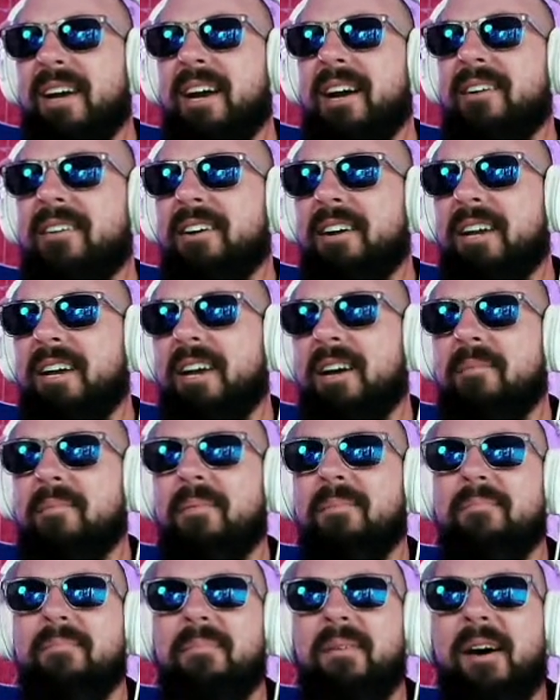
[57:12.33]

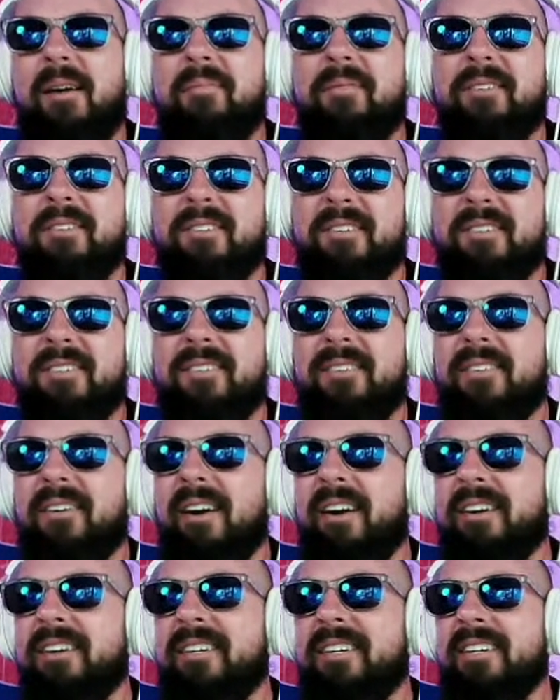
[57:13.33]

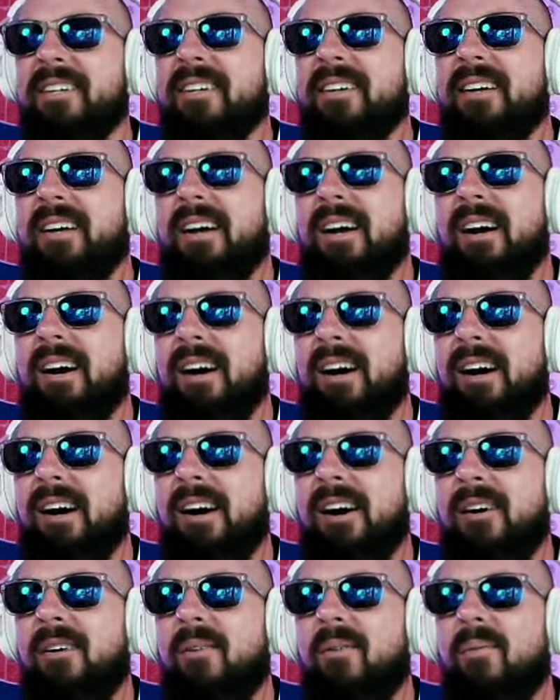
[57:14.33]
around here.
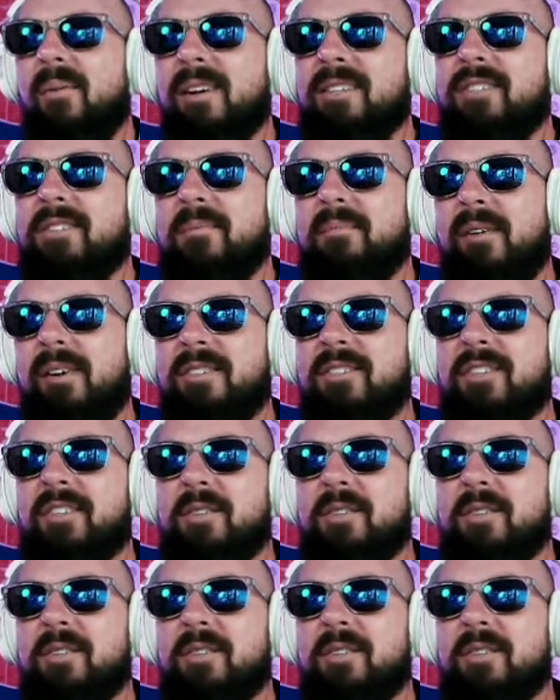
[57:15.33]
What's the